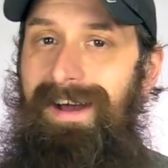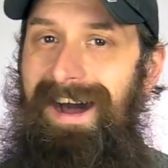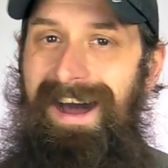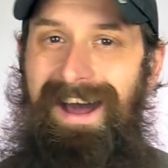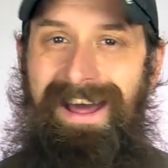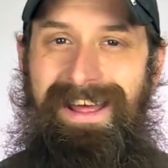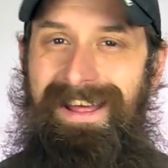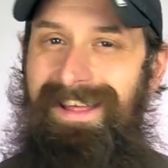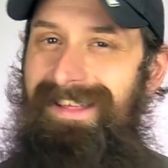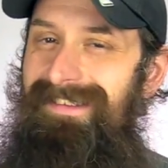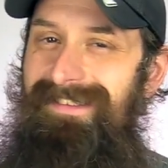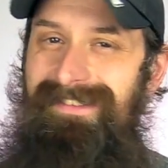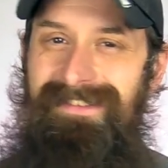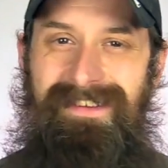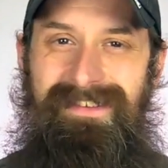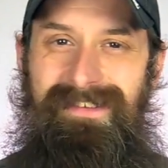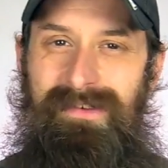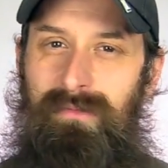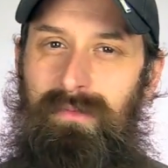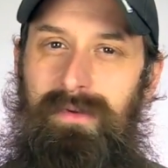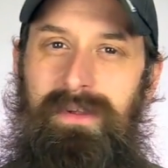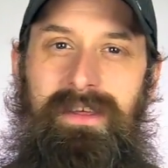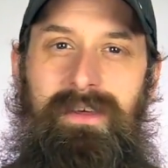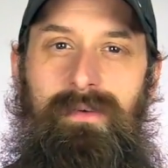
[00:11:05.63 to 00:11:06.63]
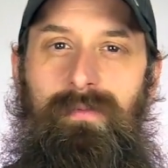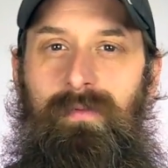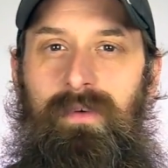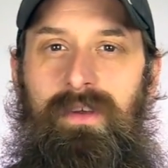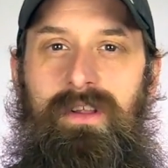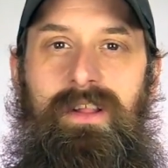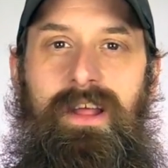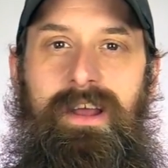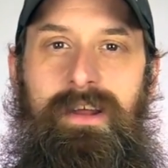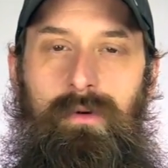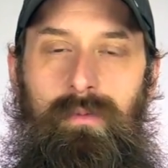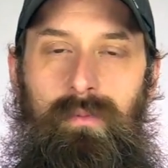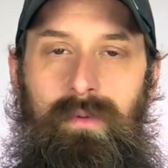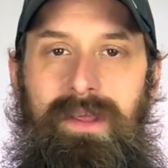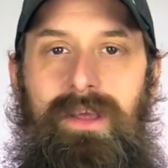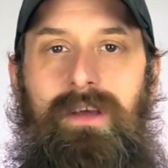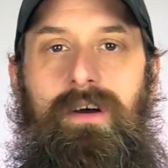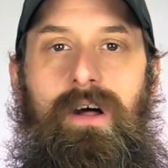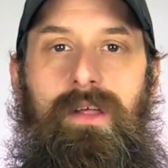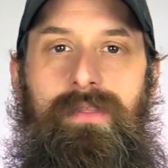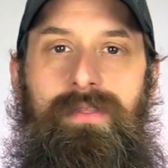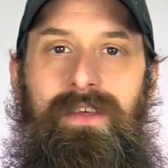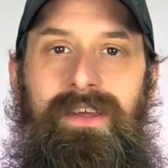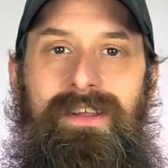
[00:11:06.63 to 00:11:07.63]
This doesn't really feel like a
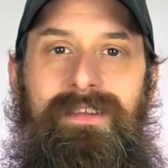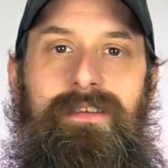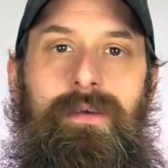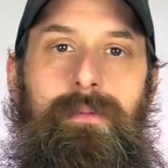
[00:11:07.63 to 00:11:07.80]
recall thing.